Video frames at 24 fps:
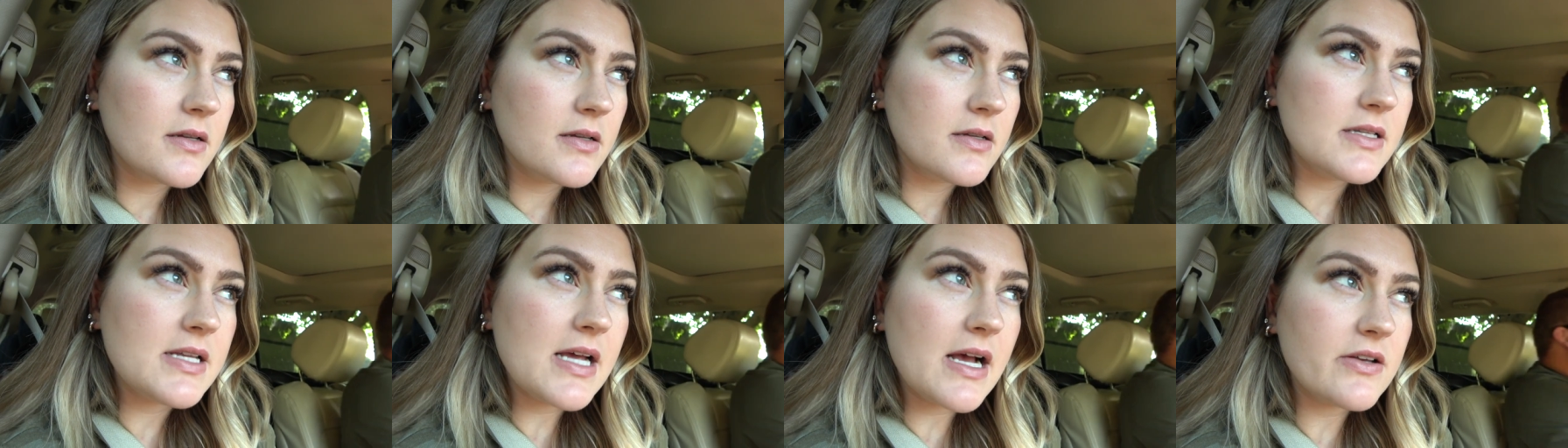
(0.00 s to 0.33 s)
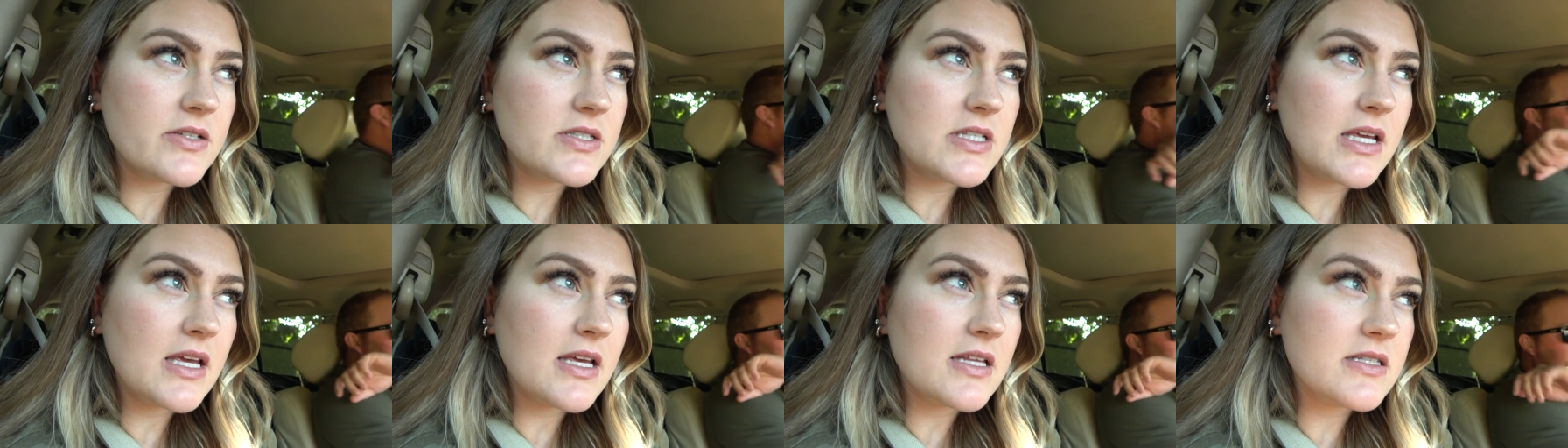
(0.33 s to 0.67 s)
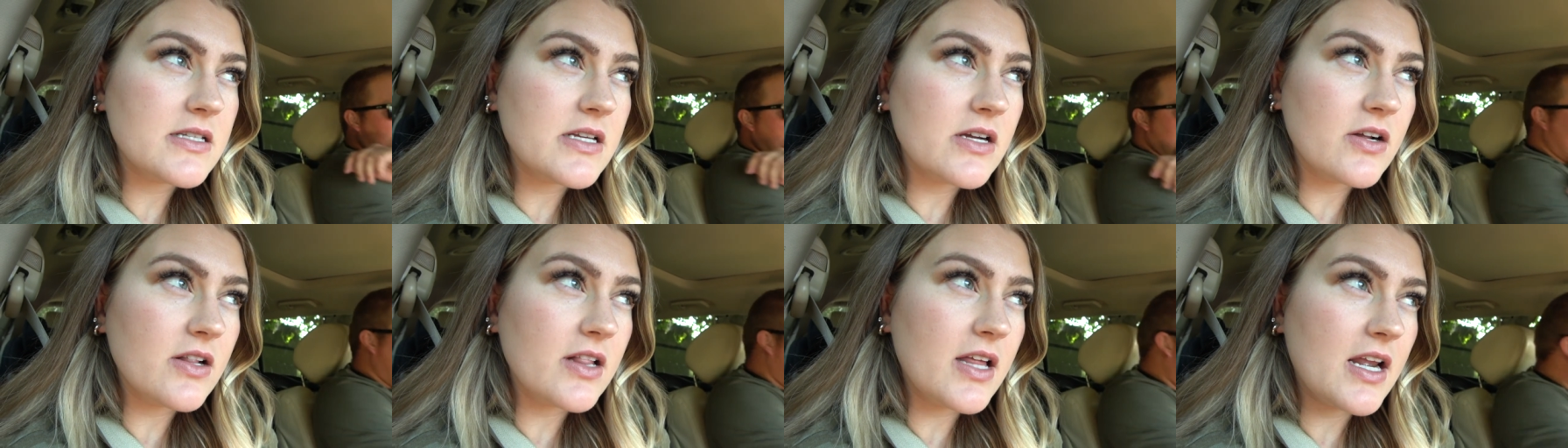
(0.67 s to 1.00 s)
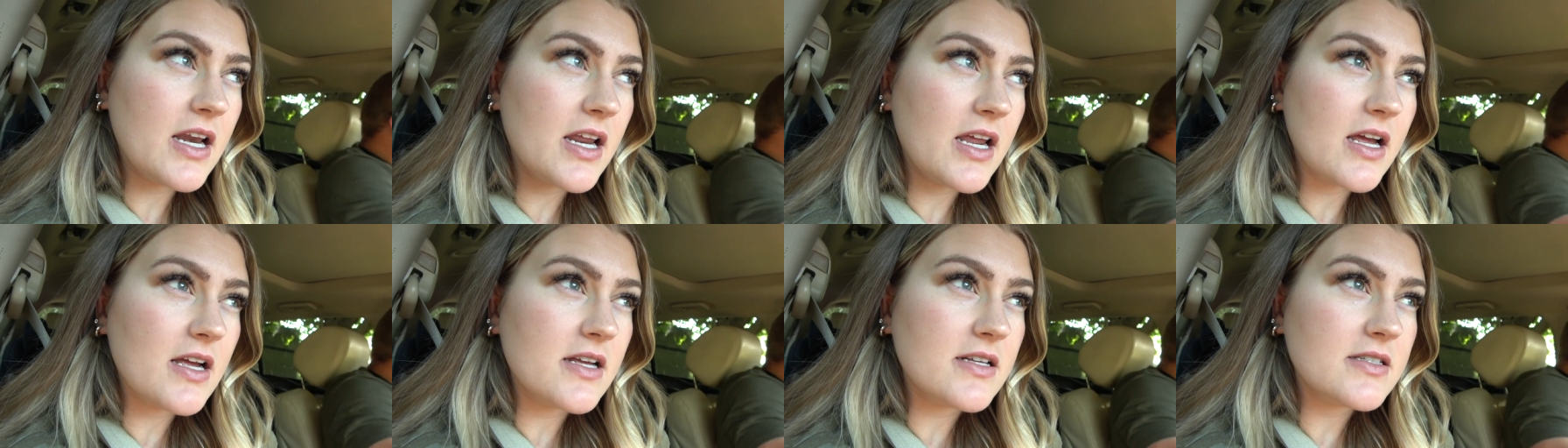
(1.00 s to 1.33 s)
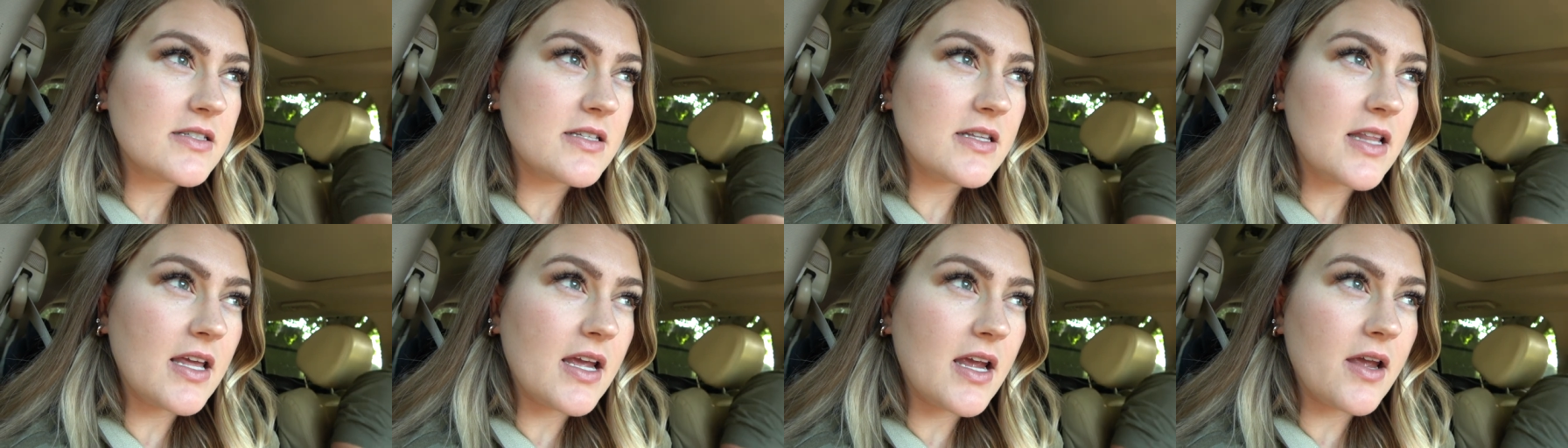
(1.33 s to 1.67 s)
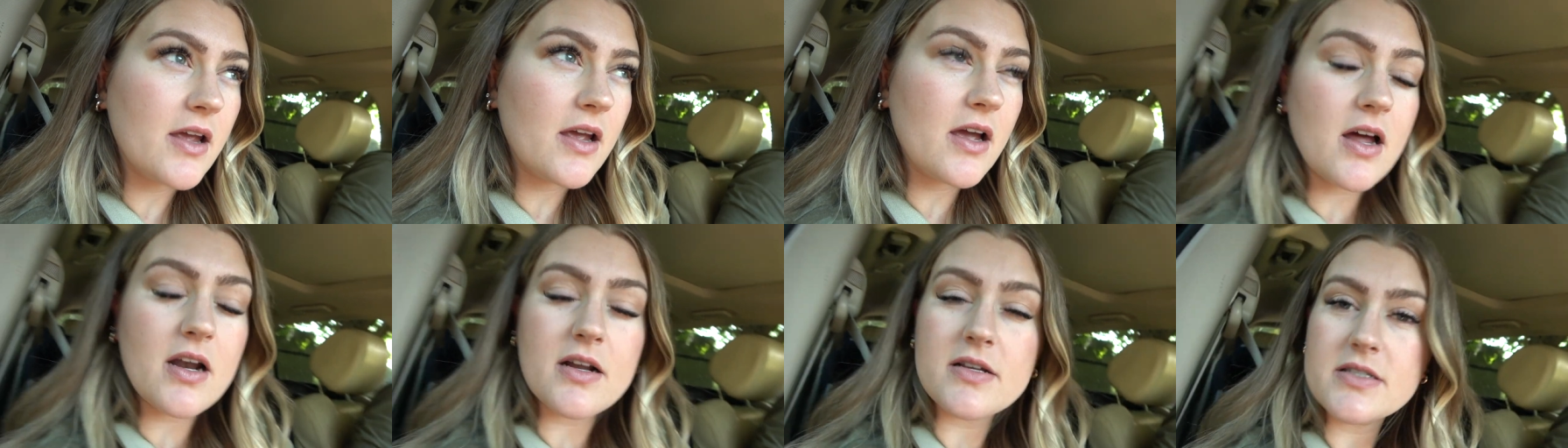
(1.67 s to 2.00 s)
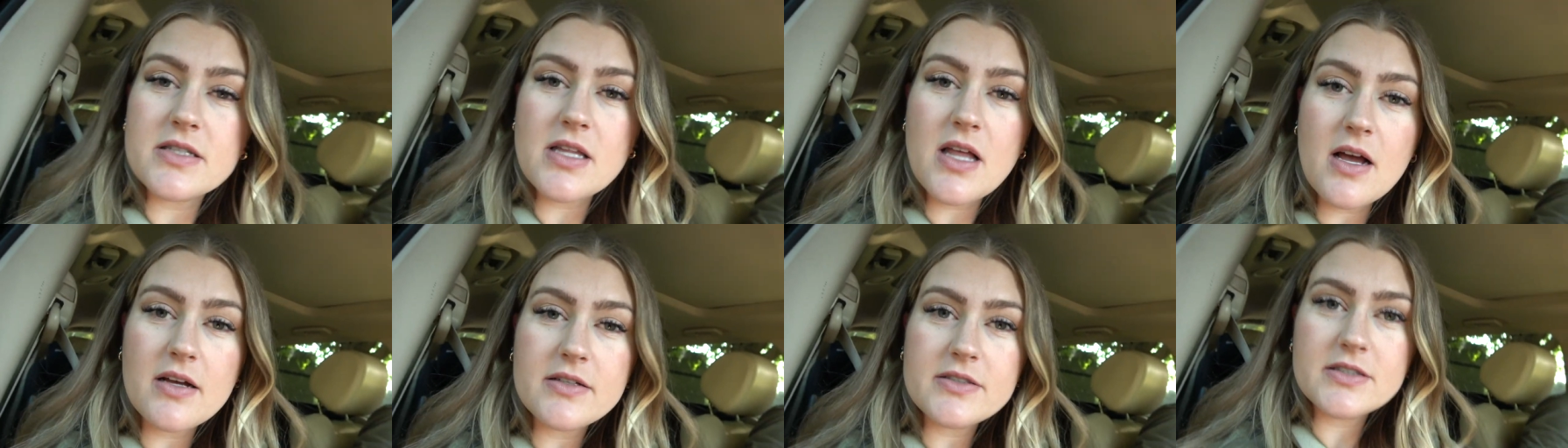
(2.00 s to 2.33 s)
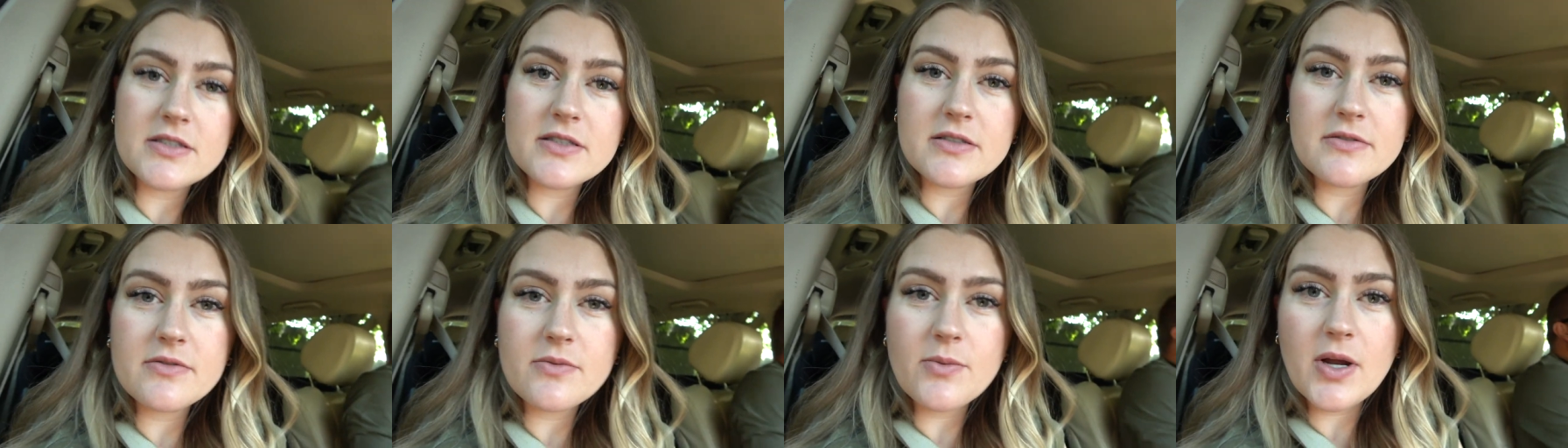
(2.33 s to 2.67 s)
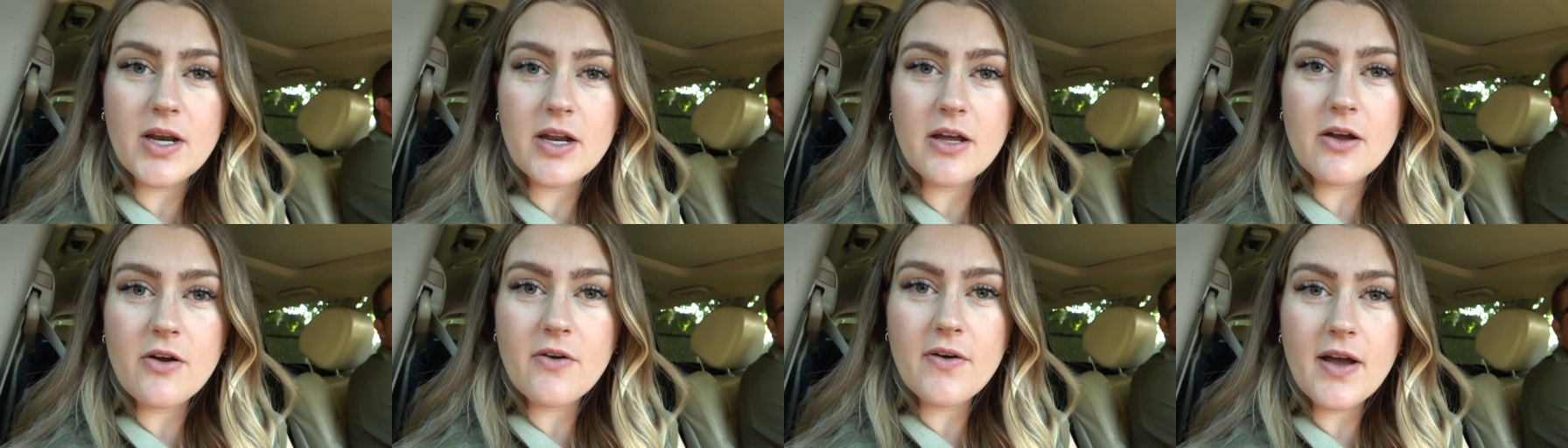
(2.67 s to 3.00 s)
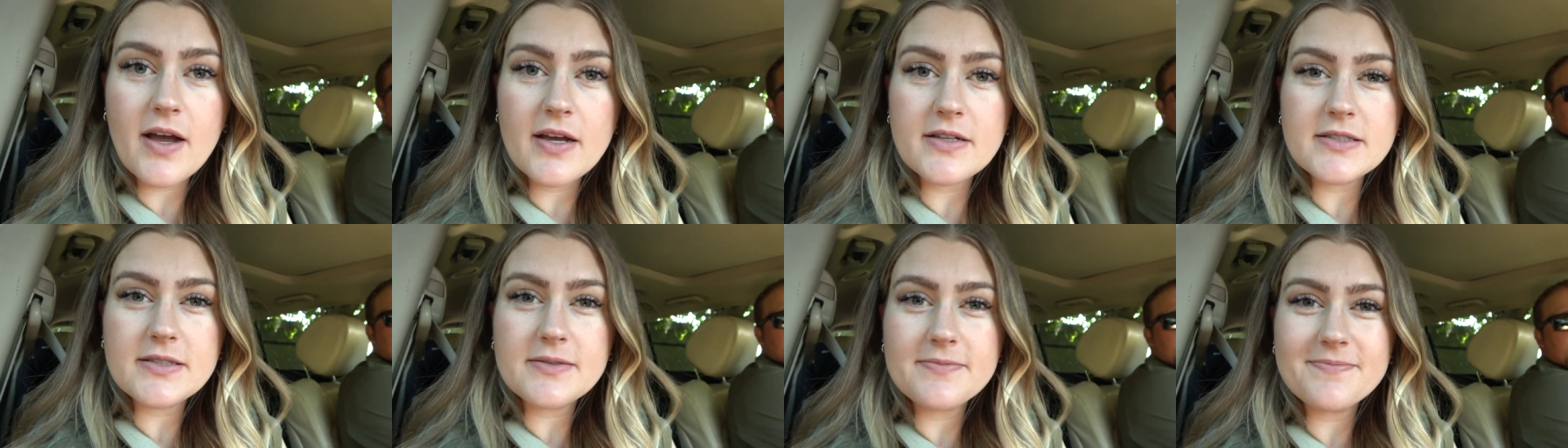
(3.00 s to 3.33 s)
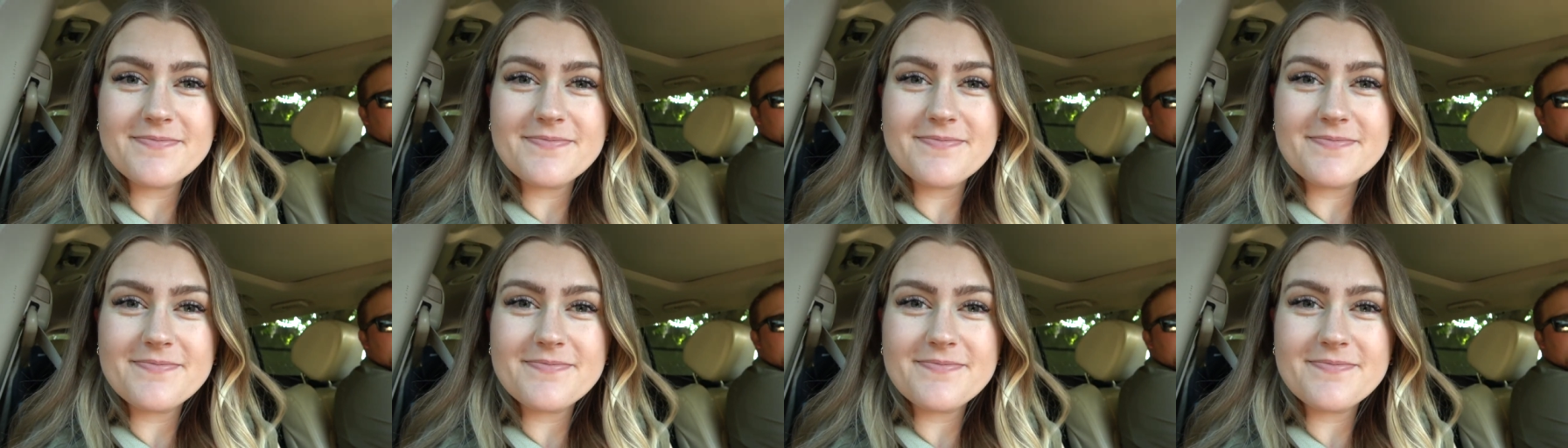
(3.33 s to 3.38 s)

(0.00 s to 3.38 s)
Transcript: Dallas and Kinsey are leading us and they got us lost. Way to go, guys.